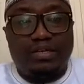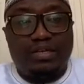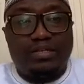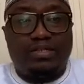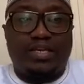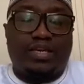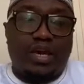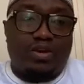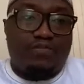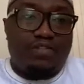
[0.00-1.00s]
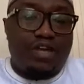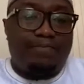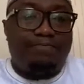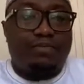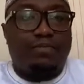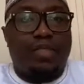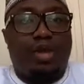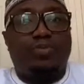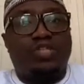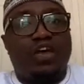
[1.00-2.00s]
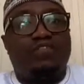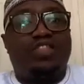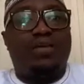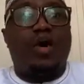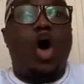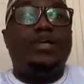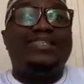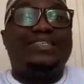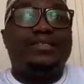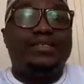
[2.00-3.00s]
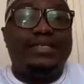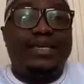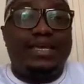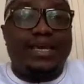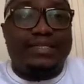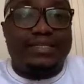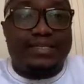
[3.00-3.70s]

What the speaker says: take care of them, observe them until they get